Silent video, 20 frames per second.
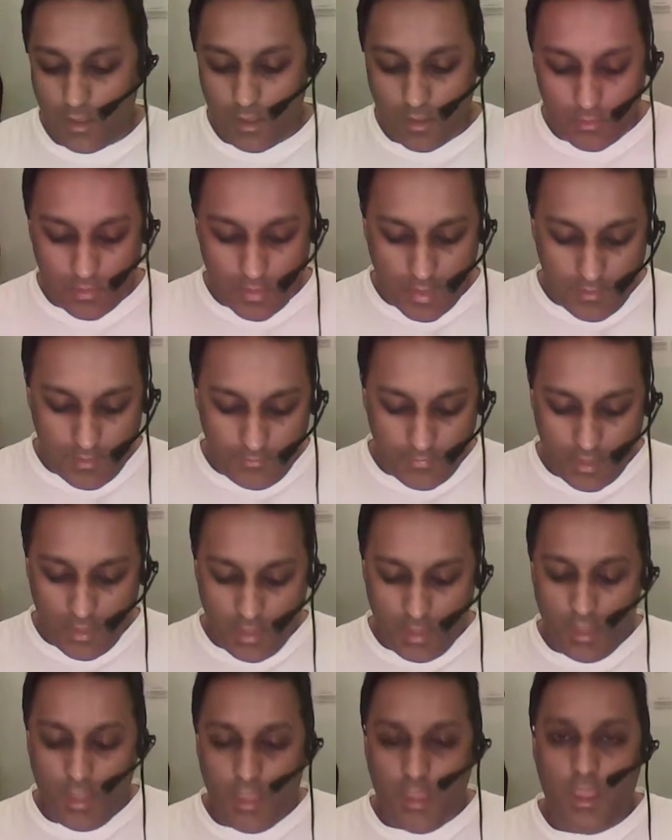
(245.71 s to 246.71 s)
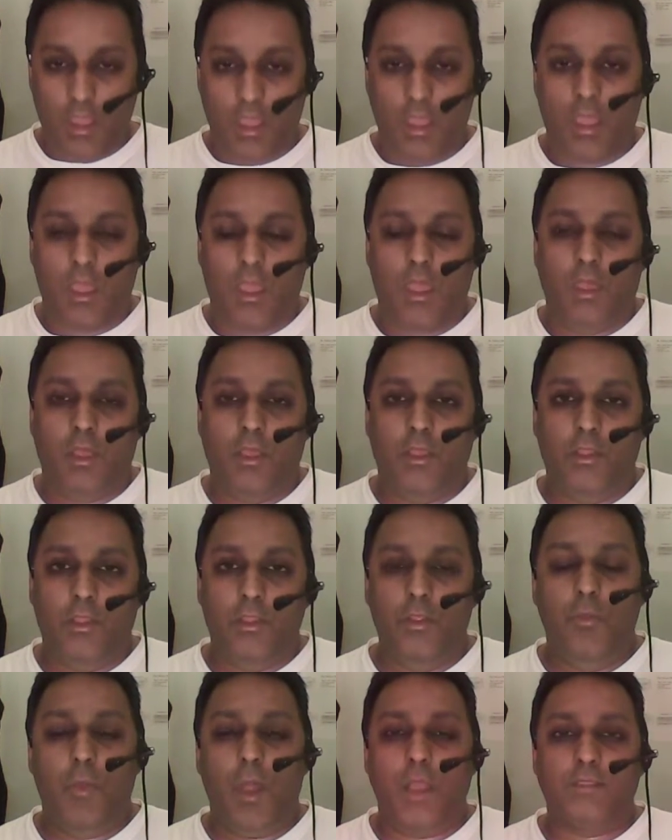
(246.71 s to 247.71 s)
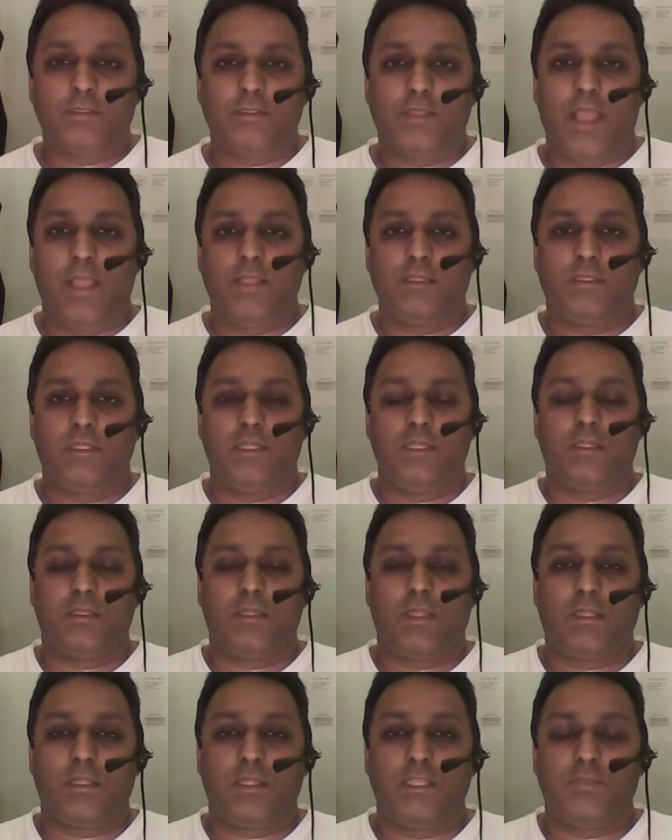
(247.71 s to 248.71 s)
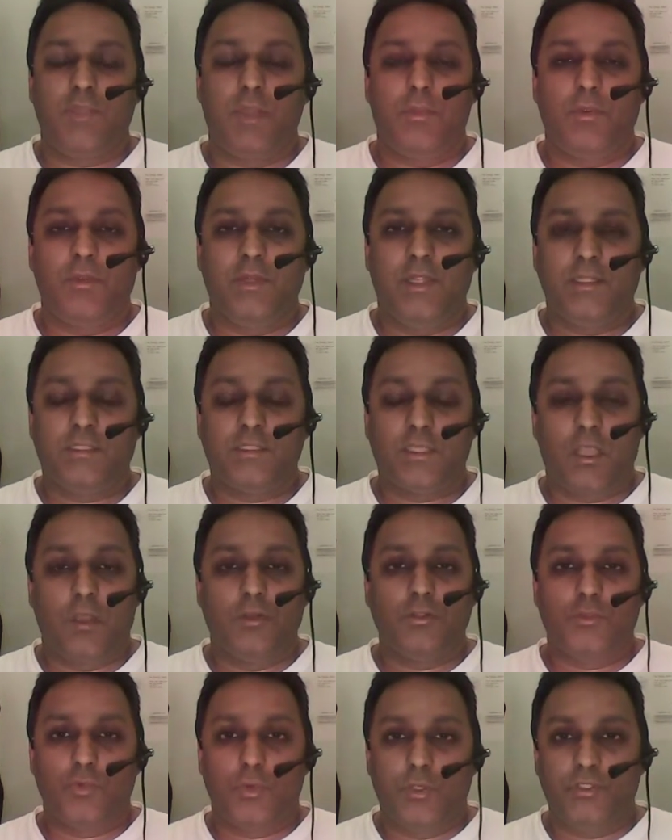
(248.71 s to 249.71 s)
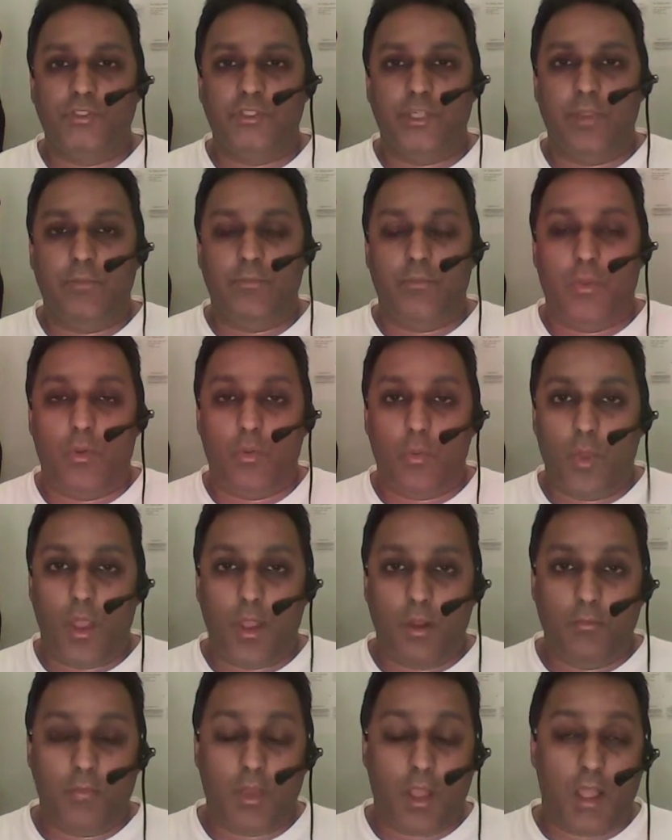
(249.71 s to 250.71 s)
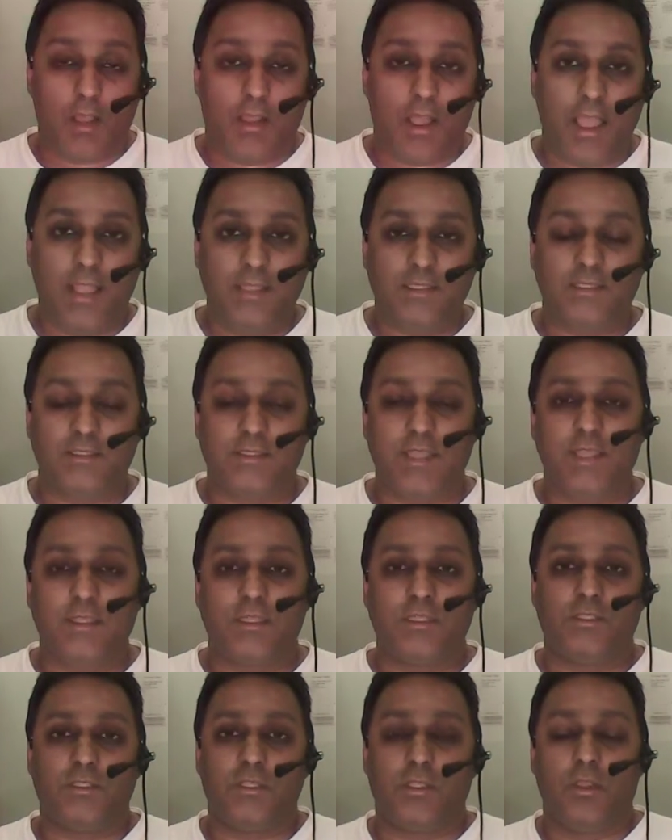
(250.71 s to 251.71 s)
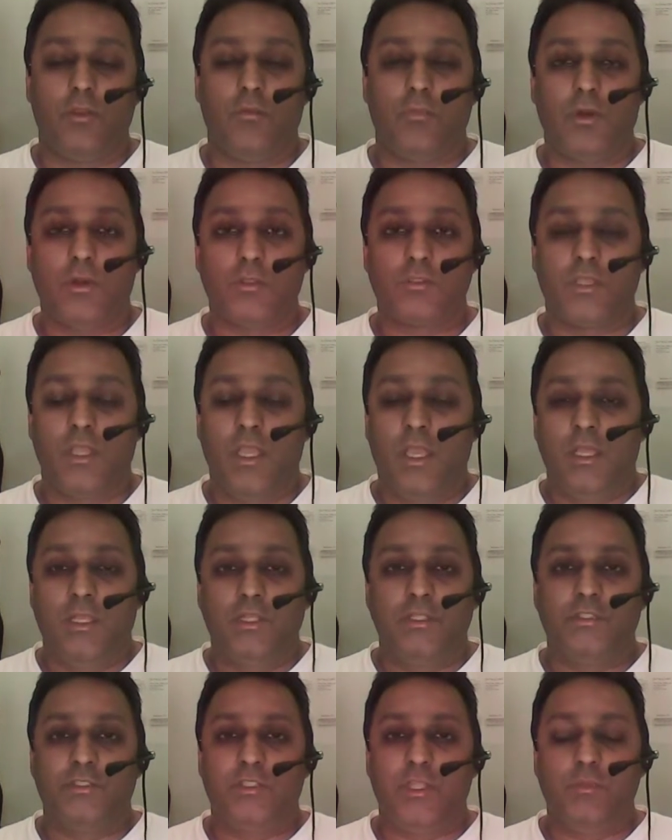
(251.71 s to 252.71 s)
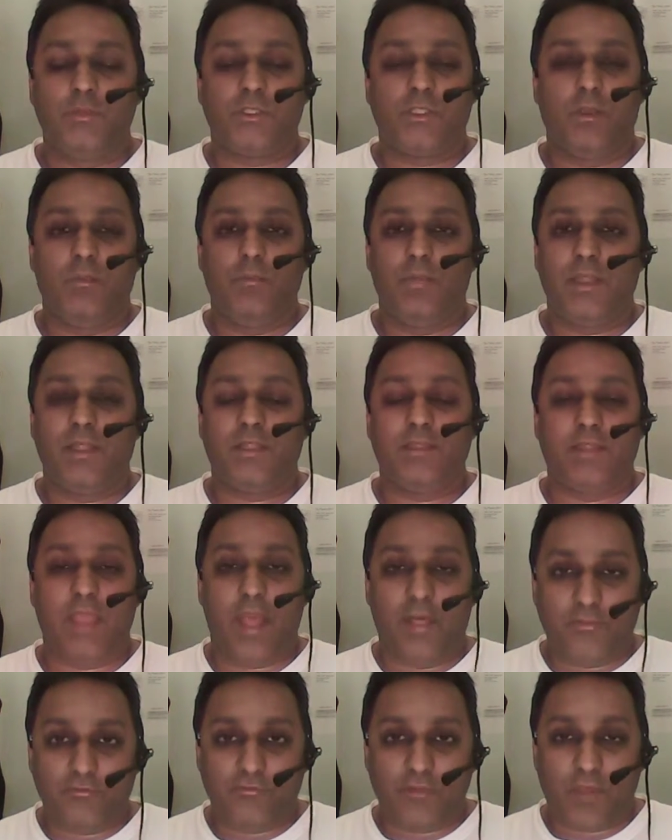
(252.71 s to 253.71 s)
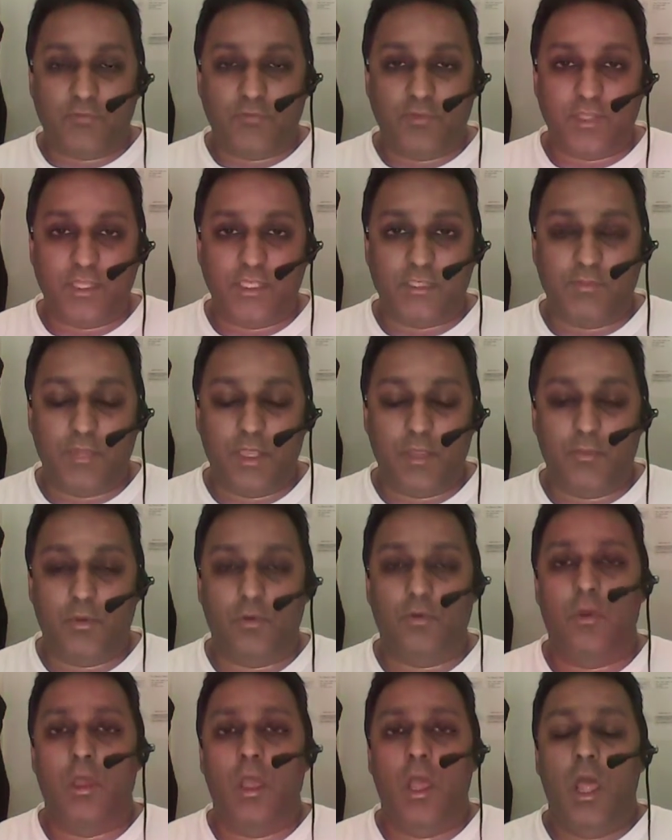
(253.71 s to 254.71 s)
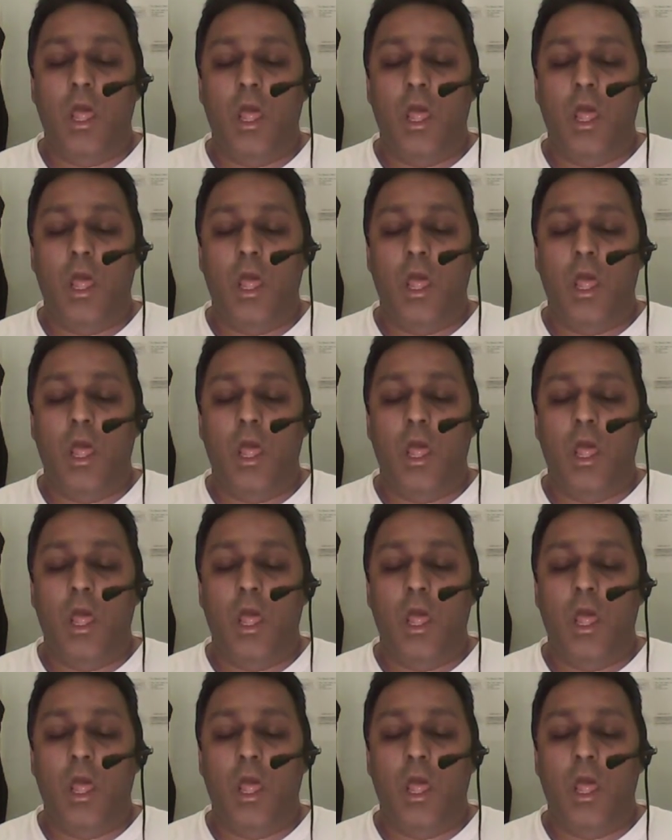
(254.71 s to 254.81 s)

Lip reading: Okay. You might say that these people need to go to a gym. Well, I hate to say this to you, but gyms can be a death trap for these people.